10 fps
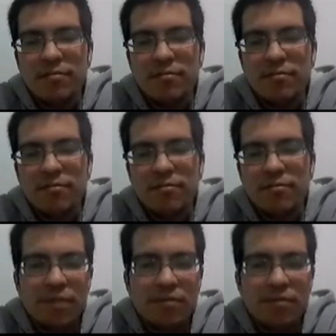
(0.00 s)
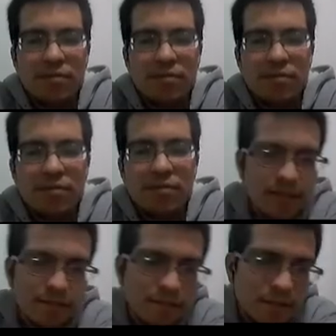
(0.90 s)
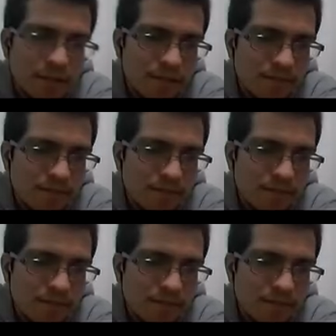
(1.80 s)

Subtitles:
can we do with this body?